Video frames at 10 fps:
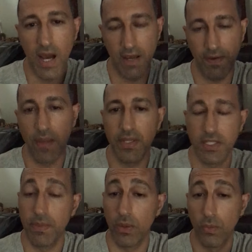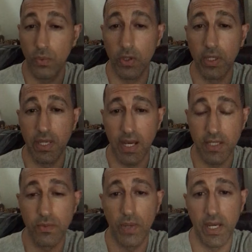I found this to be a really
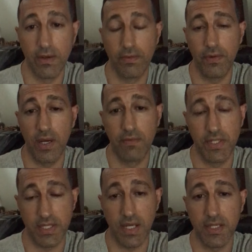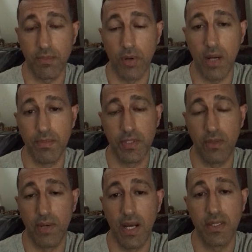nice way of discussing problems
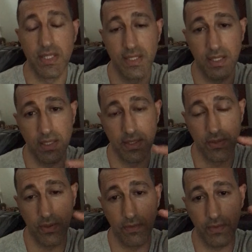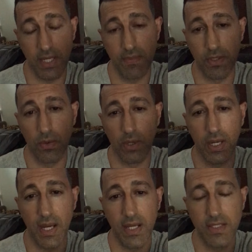on rounds. It sort of keeps it
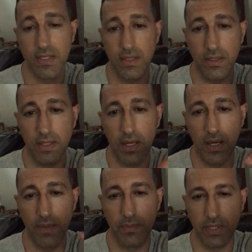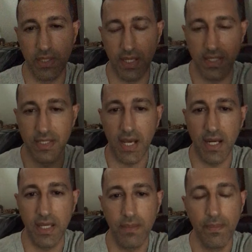organized, nice and
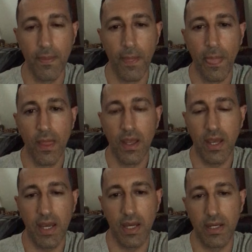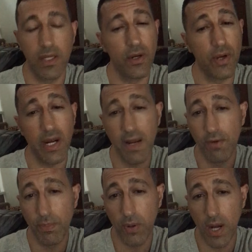tidy. And not
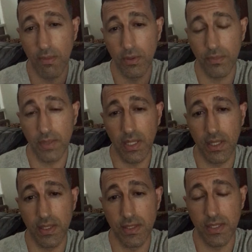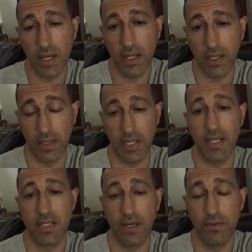every problem is going to
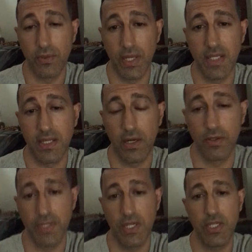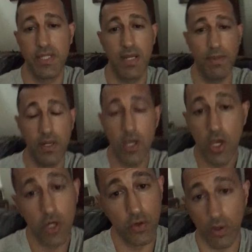lend itself to a nice characterization statement,
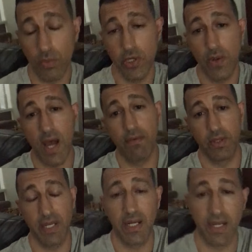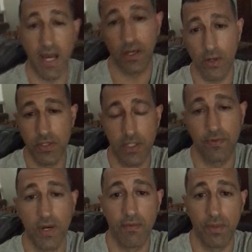nor will you have a leading diagnosis
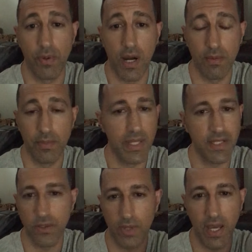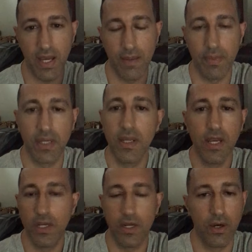for every problem, and that's okay. I mean,
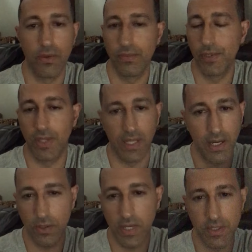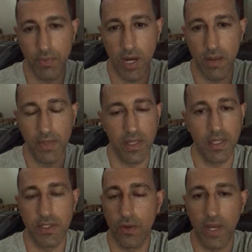you can characterize a problem, and
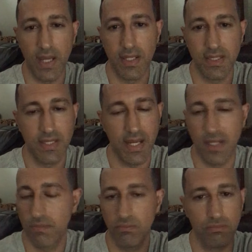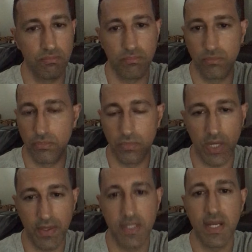it's okay to state,
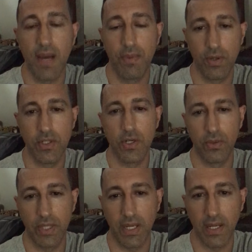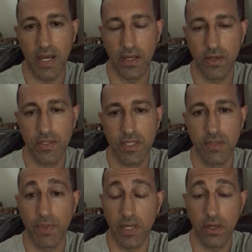at this time there is no leading
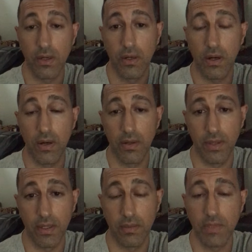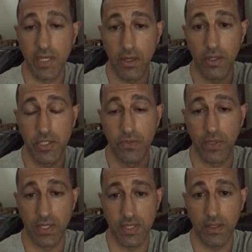diagnosis, but here are the etiologies
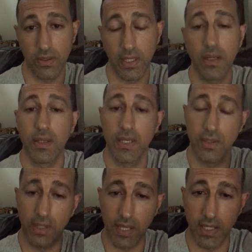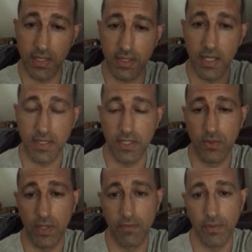we're considering, and then you can kind of discuss each
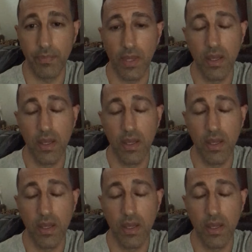one of them.